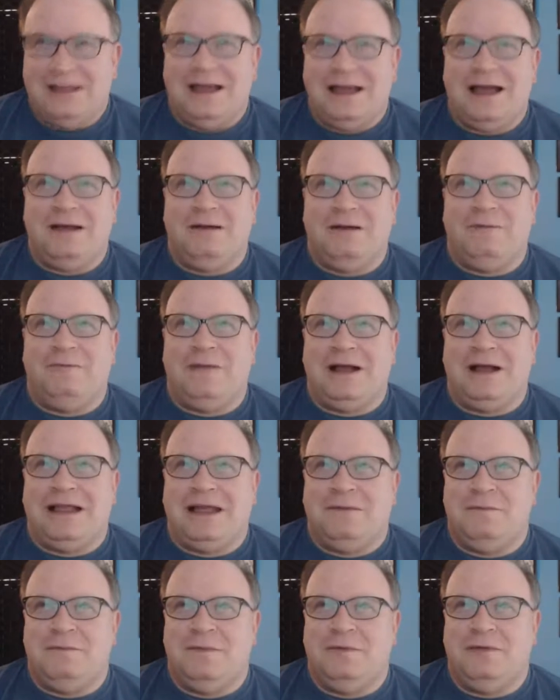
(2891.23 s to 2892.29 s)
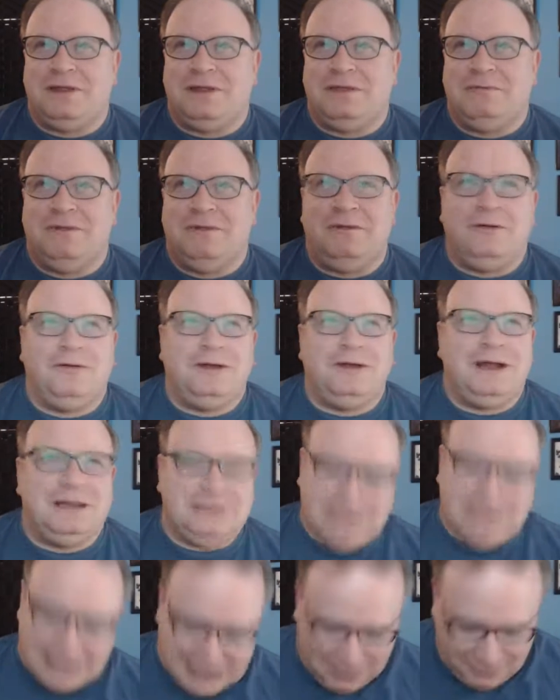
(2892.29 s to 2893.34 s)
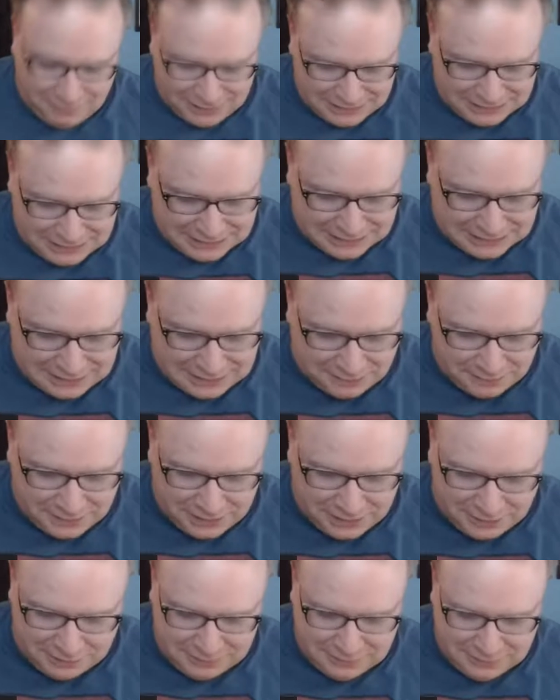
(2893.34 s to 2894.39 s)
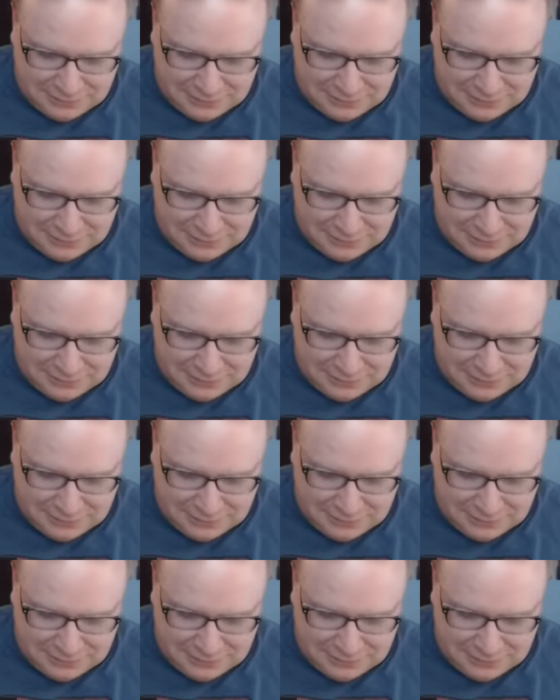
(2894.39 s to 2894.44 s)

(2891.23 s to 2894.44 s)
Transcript: Oh, I can't remember what. Hold on a second. I want to see something here.